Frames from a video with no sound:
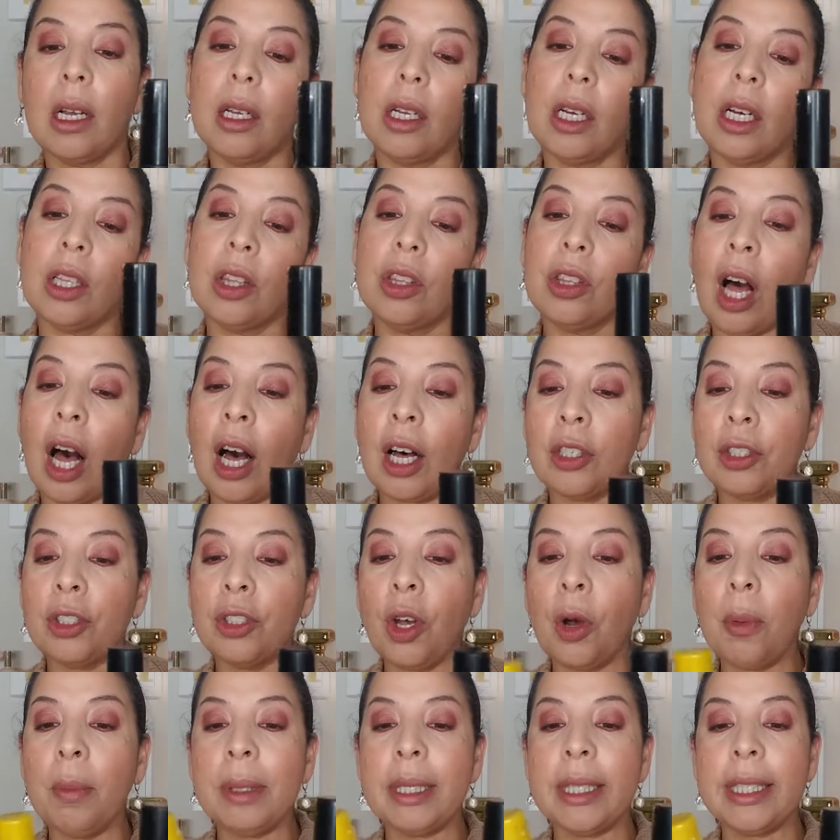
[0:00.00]

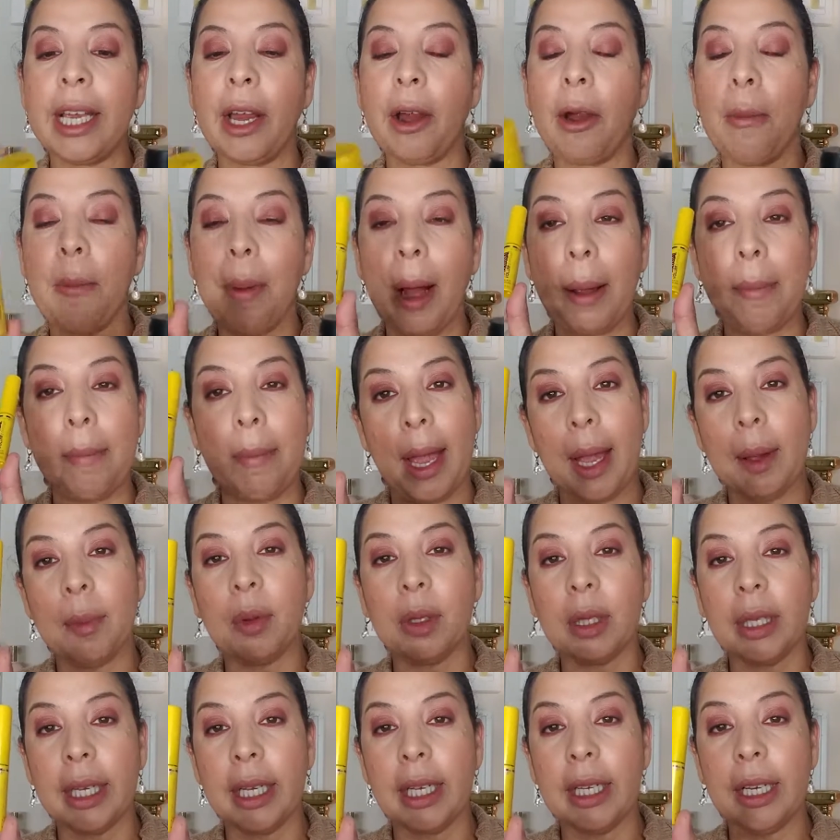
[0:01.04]
Colossal mascara by
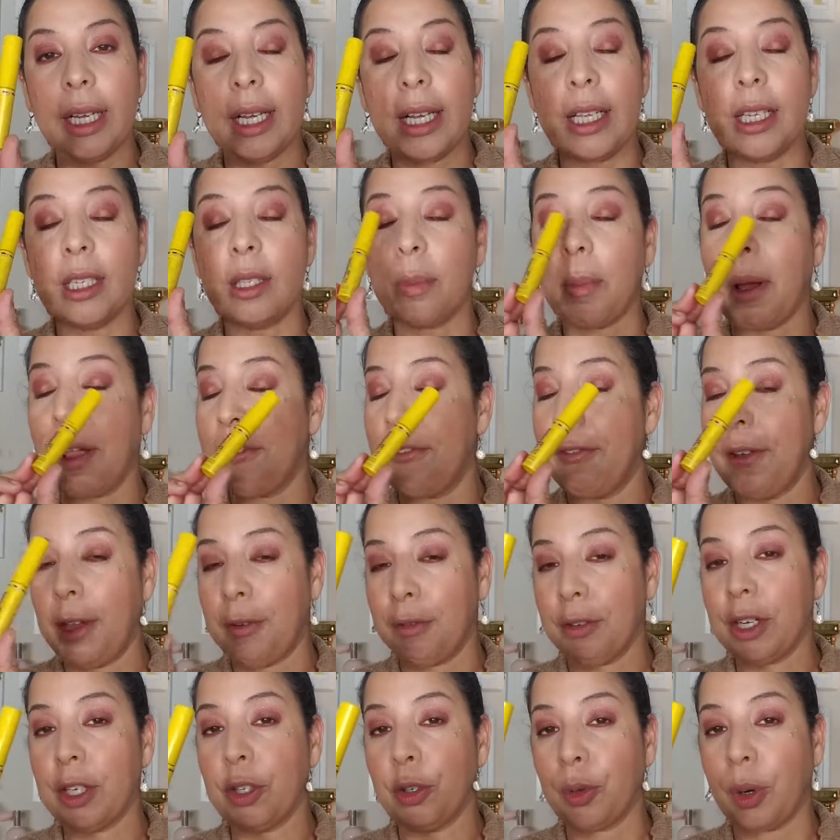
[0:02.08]
Maybelline is my
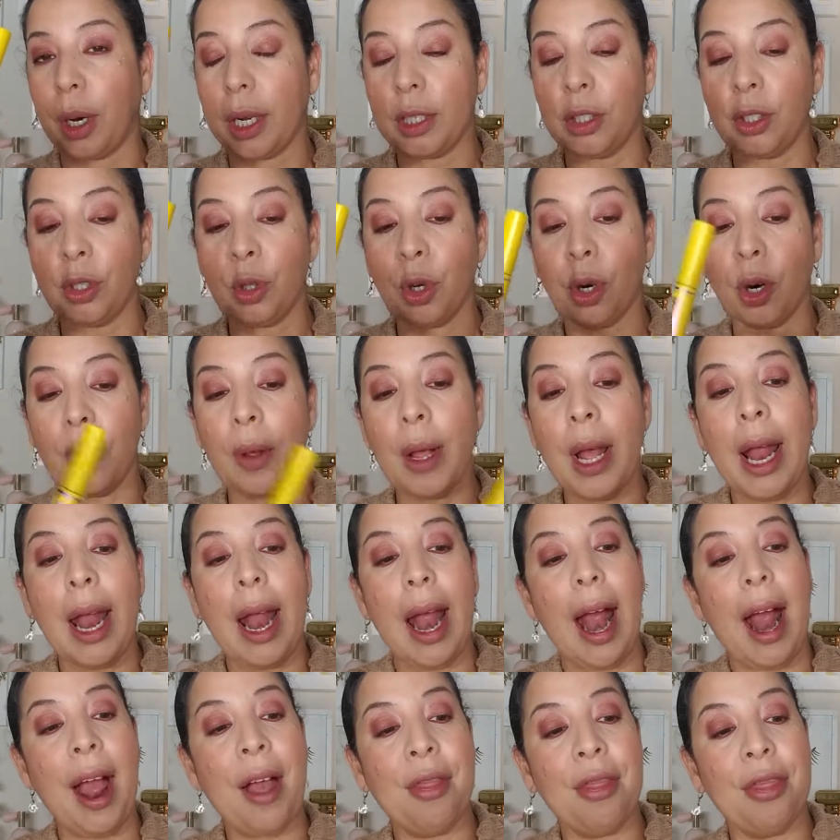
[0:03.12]
favorite drugstore.
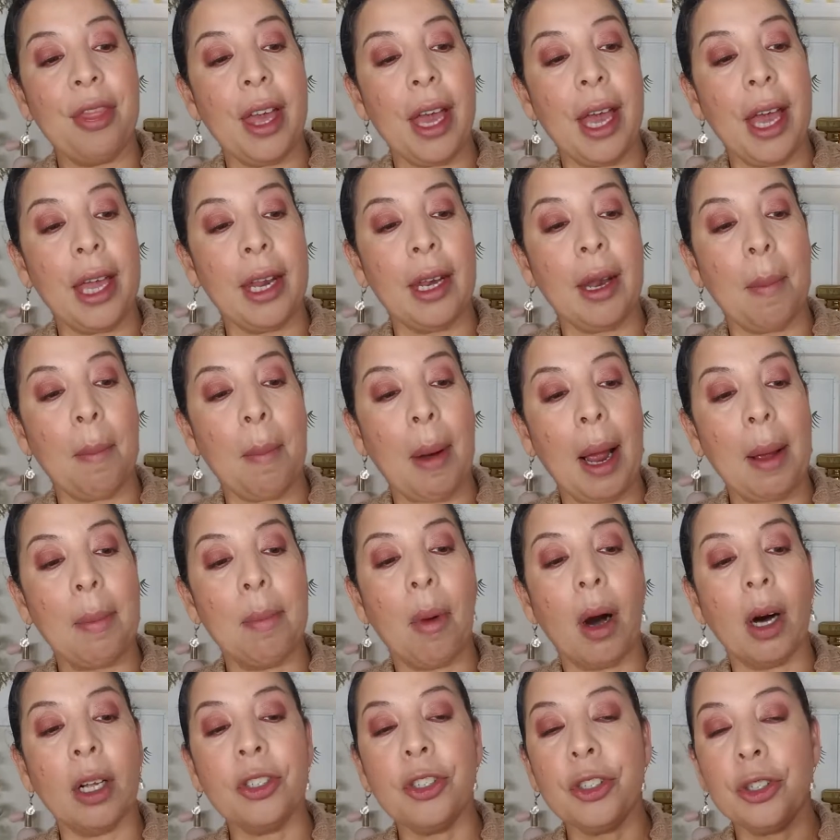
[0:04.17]
And then my
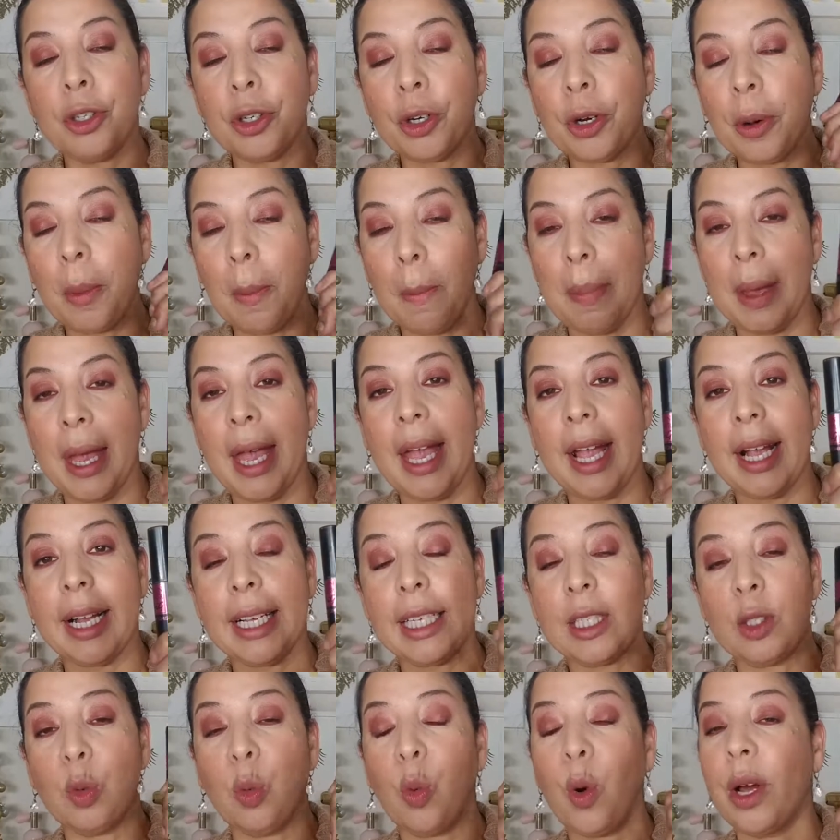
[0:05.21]
Monster Big
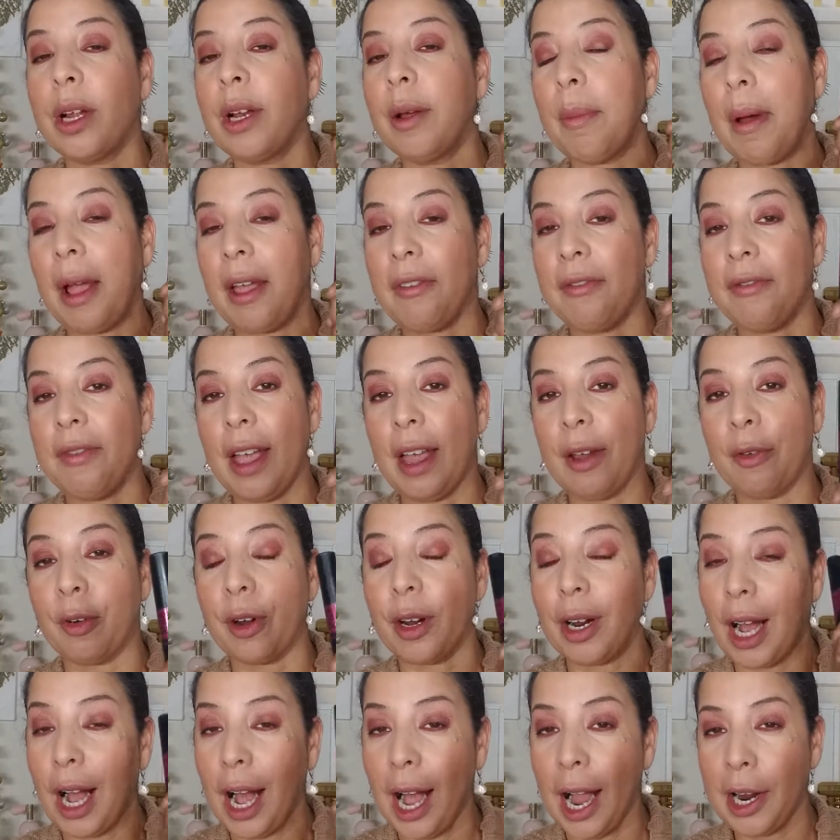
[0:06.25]
is one of my favorite
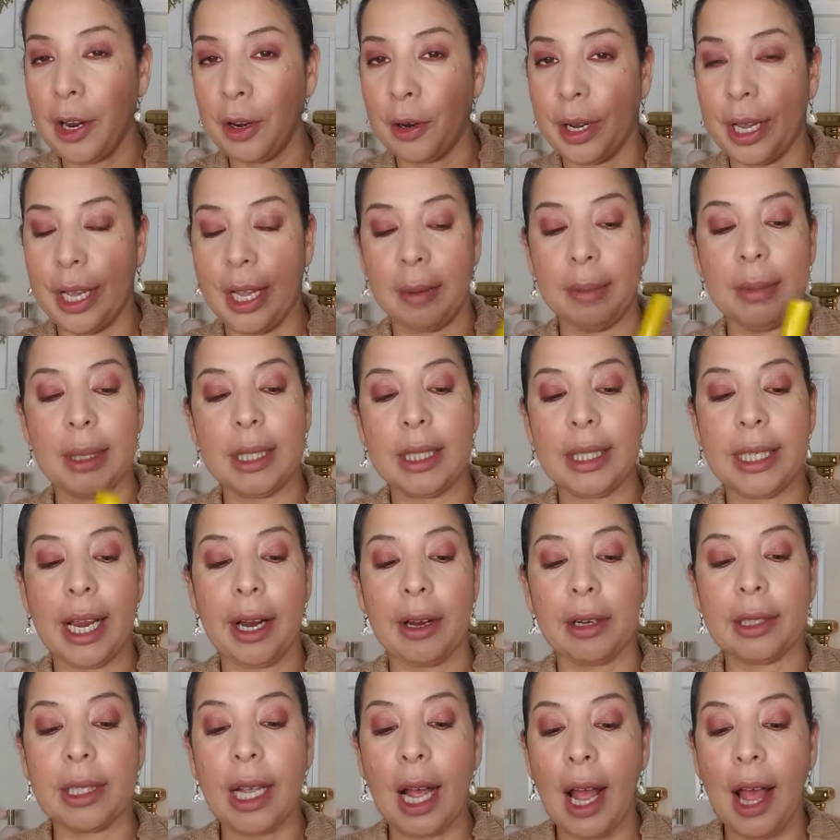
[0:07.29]
higher end
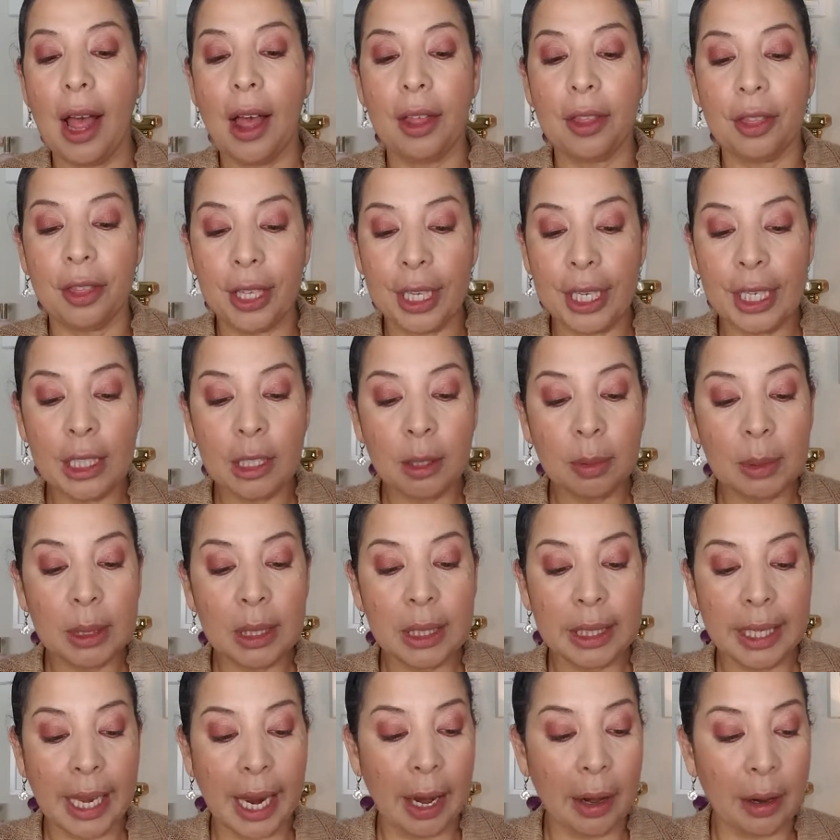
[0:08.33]
mascaras. These
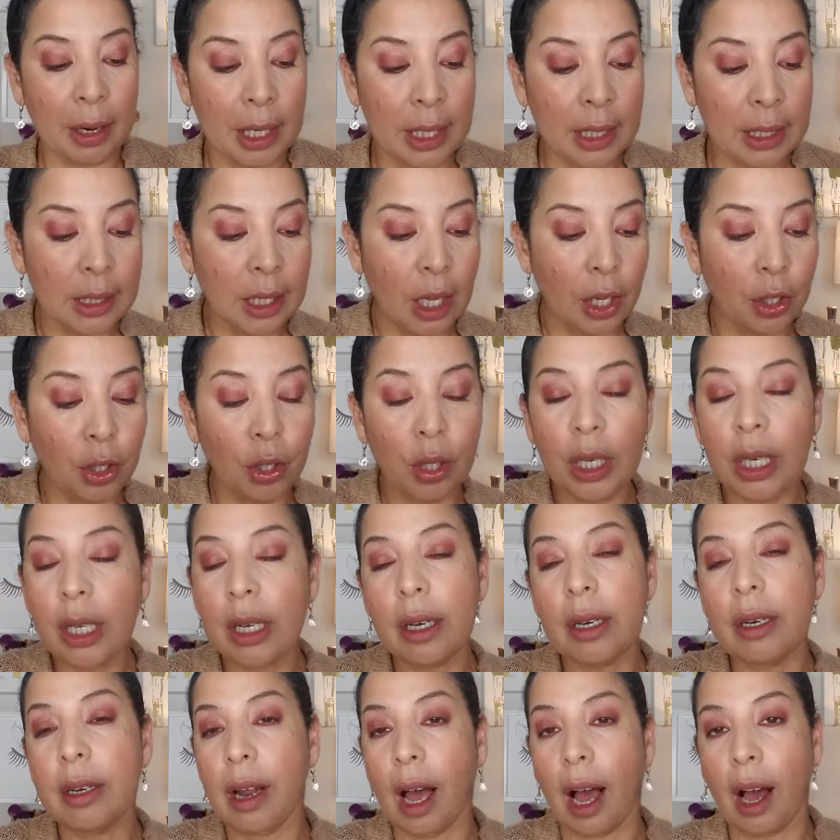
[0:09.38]
mascaras, you
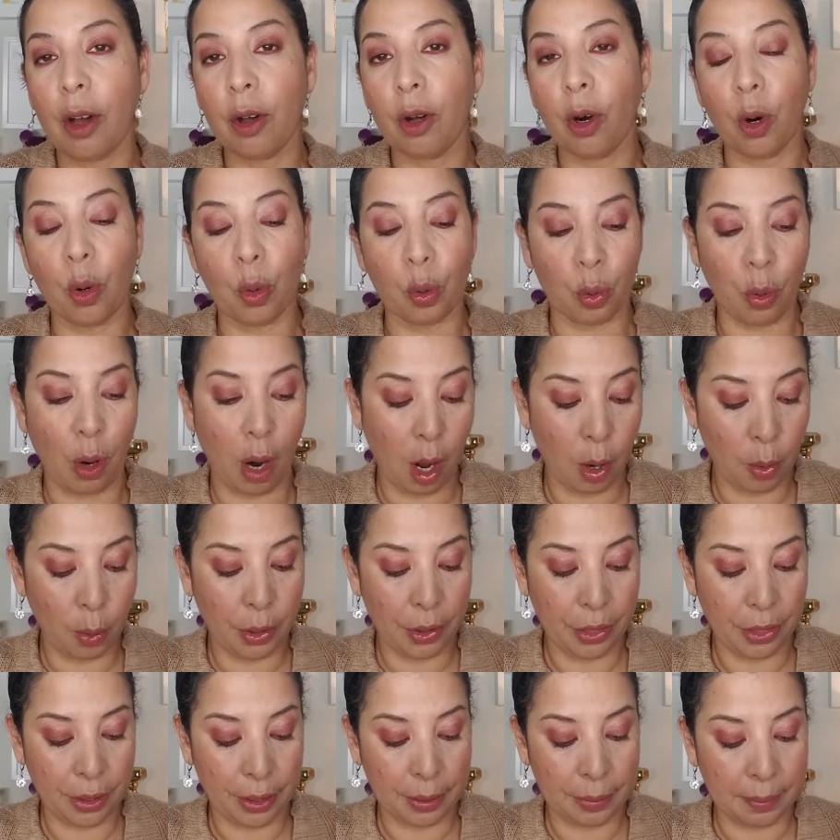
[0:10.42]
cannot go wrong
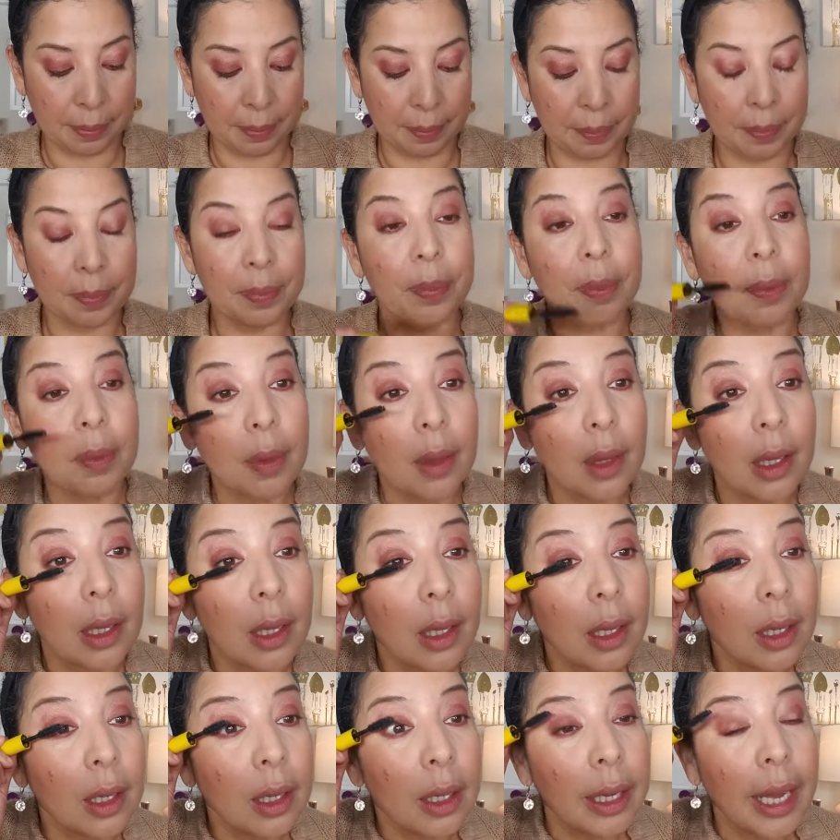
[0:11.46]
with them.
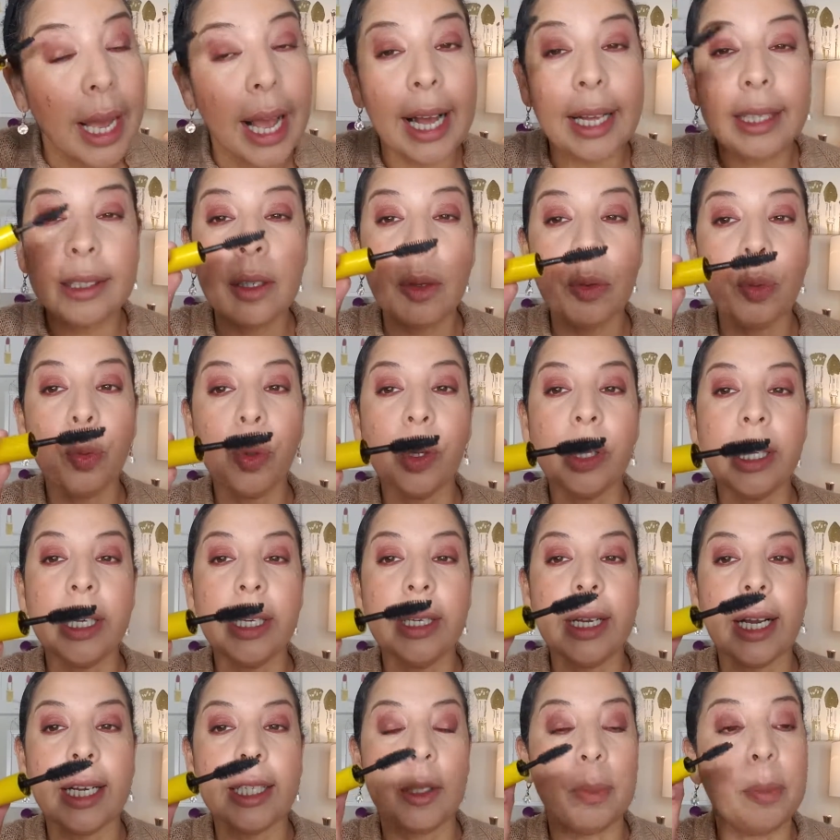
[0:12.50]
It has a really
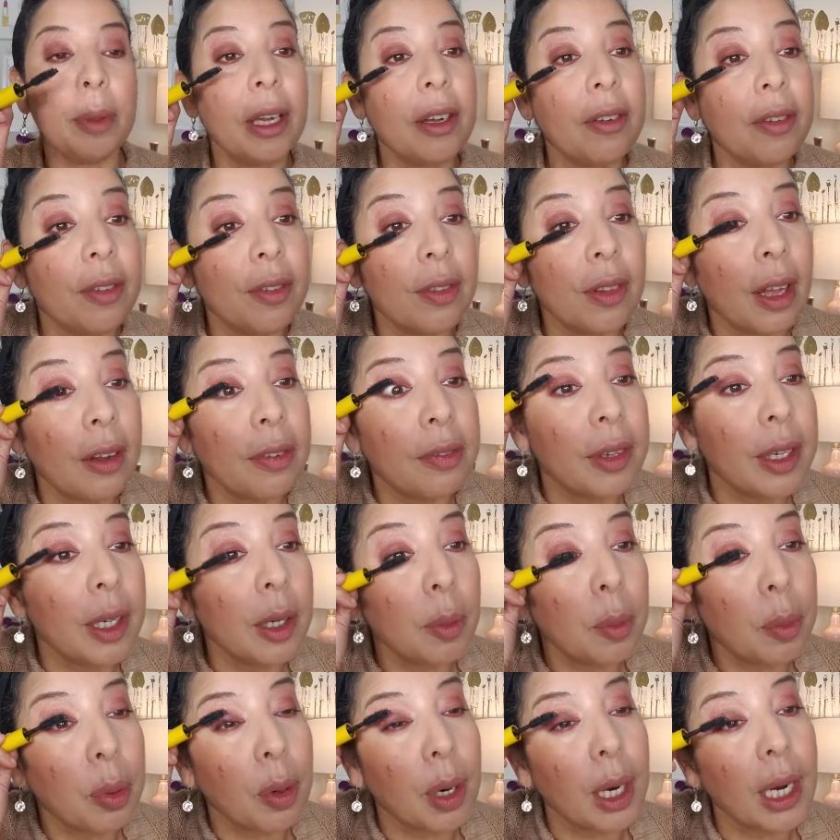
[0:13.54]
nice big fluffy
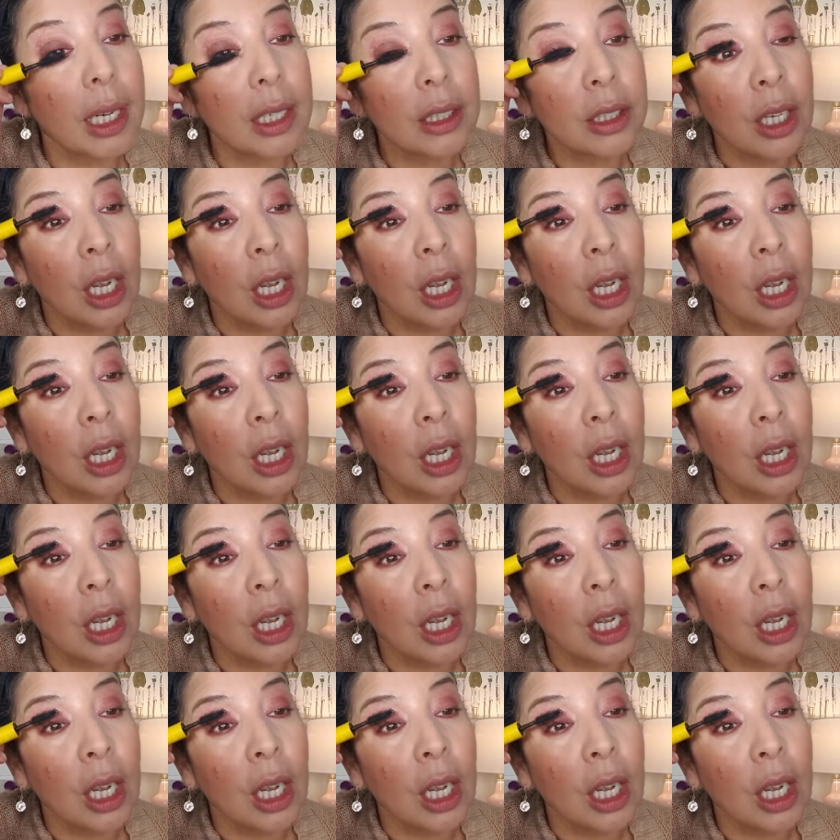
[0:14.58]
brush.